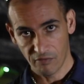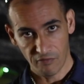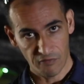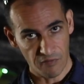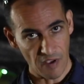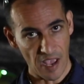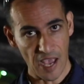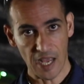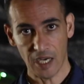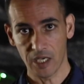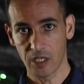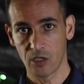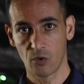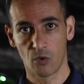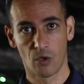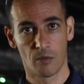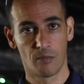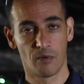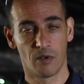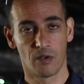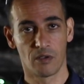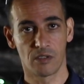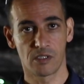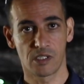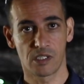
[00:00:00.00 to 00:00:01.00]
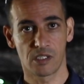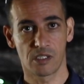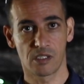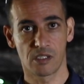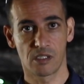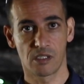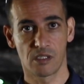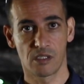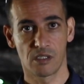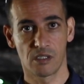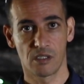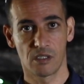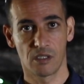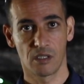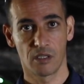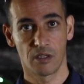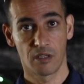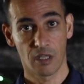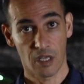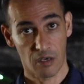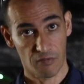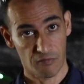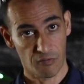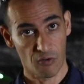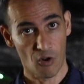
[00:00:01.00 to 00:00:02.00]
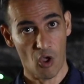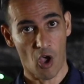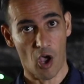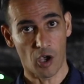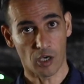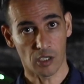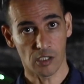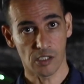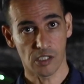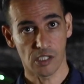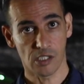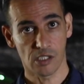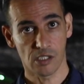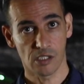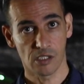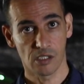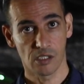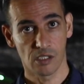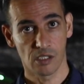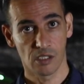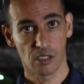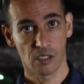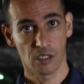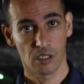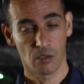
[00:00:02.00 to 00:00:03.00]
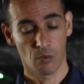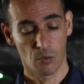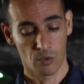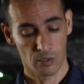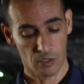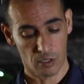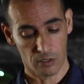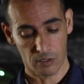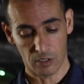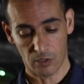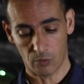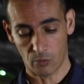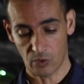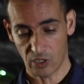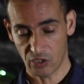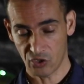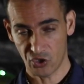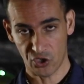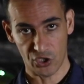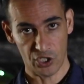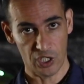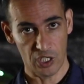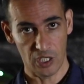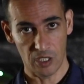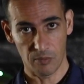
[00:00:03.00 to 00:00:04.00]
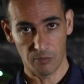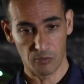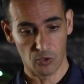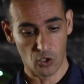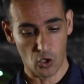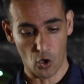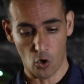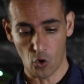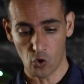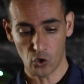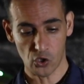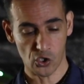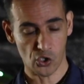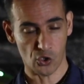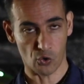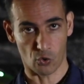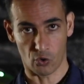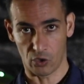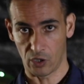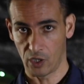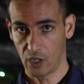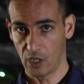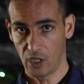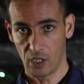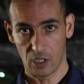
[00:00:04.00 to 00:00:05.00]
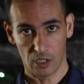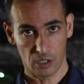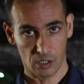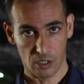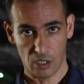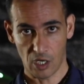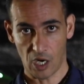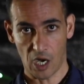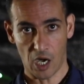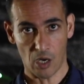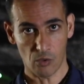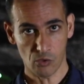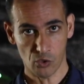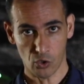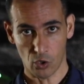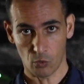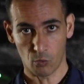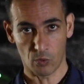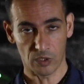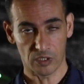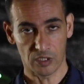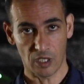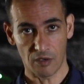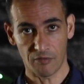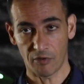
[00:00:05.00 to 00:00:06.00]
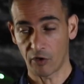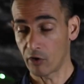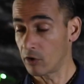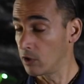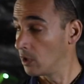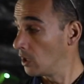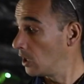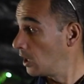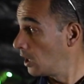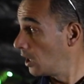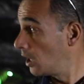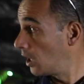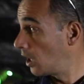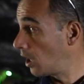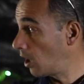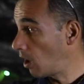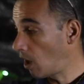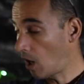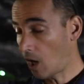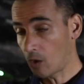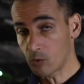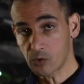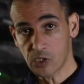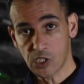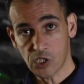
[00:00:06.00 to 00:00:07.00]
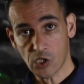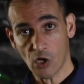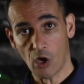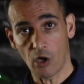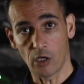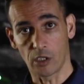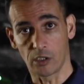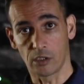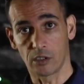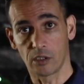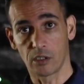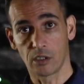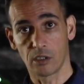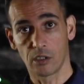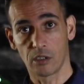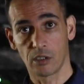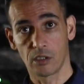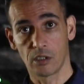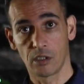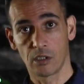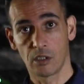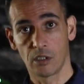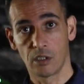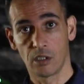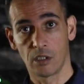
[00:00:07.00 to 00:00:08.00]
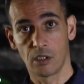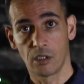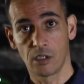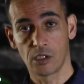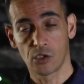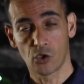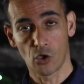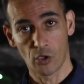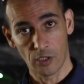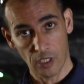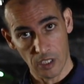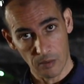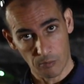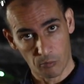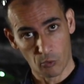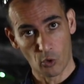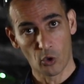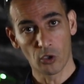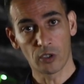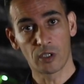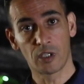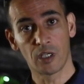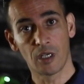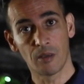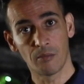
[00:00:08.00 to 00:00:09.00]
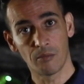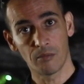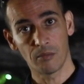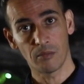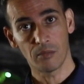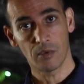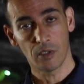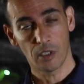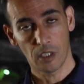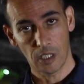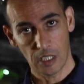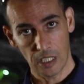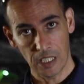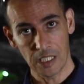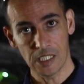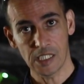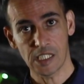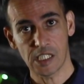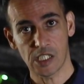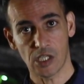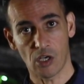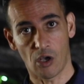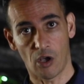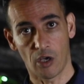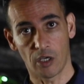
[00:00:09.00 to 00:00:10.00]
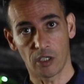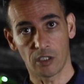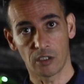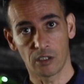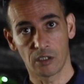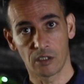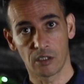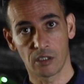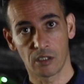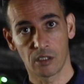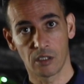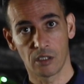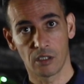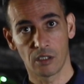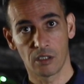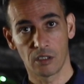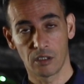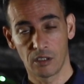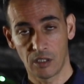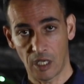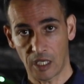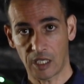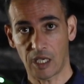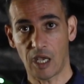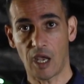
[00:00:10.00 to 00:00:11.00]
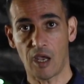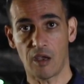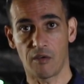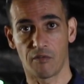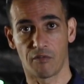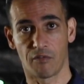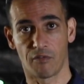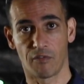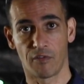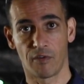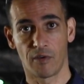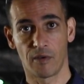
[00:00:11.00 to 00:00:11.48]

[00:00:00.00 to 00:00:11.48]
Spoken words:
valuables, their flocks, whether there were sheep, goats, or cows, or whatever, outside. So they brought them inside the cave,